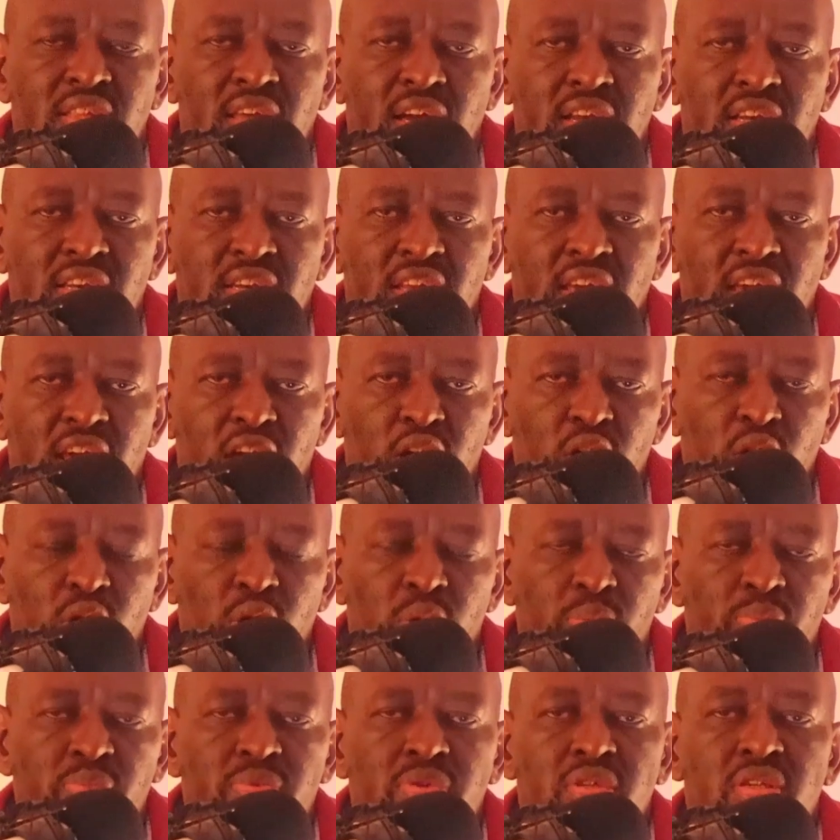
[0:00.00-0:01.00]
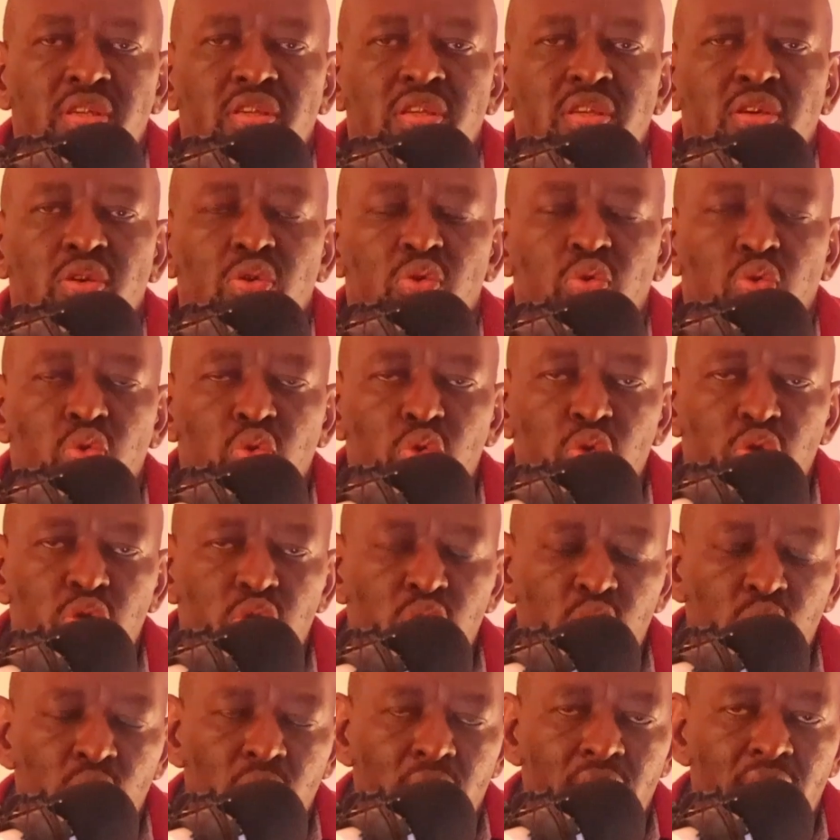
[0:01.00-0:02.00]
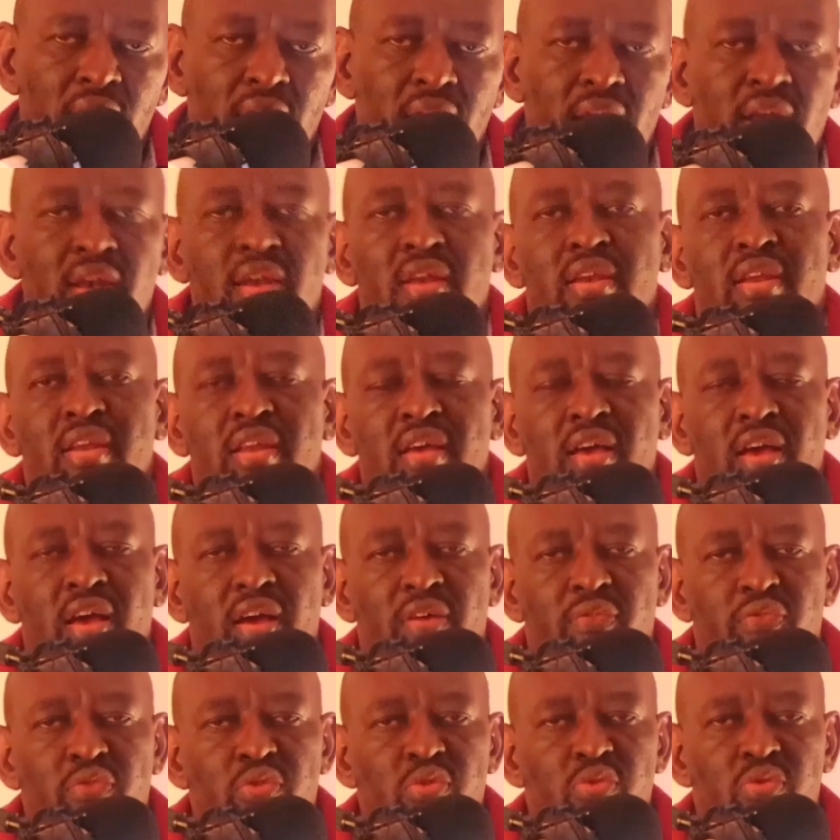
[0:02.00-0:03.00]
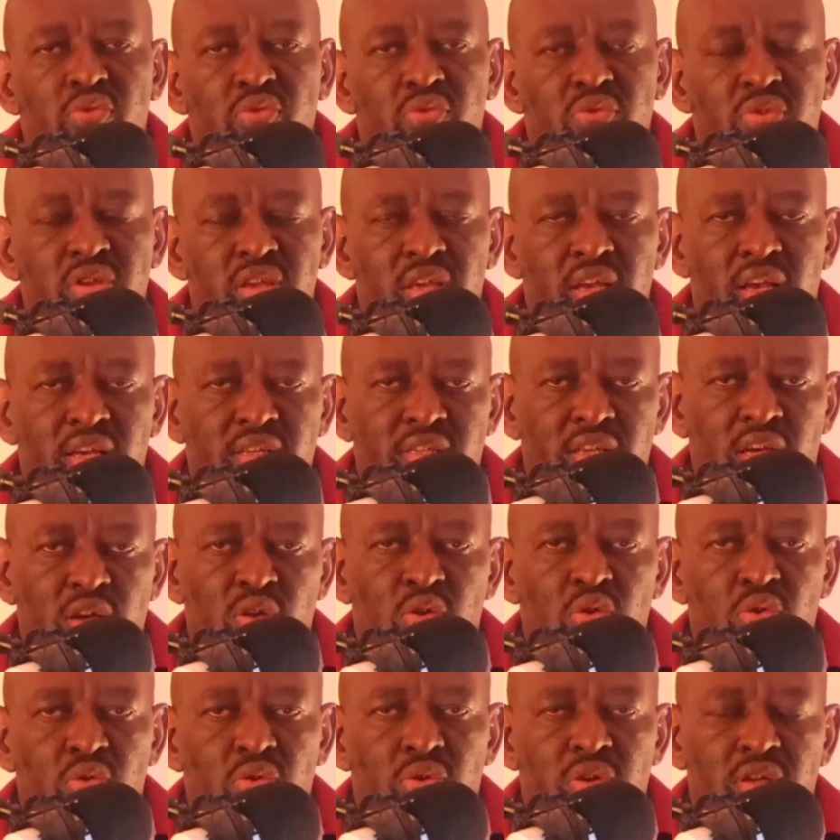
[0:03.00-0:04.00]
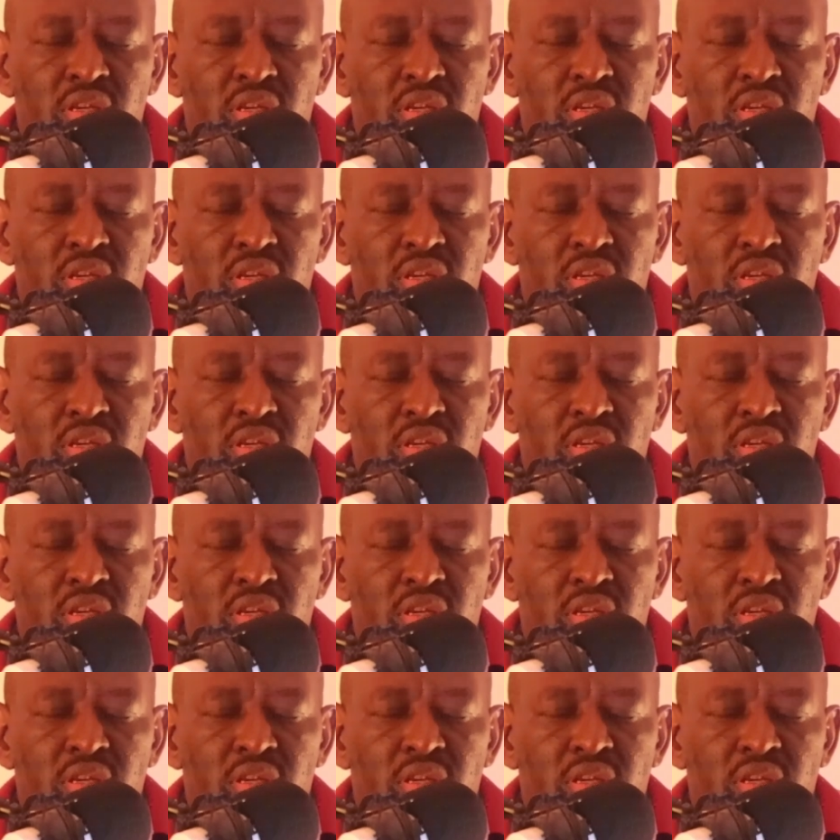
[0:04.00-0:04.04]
that helps who you are a few years ago.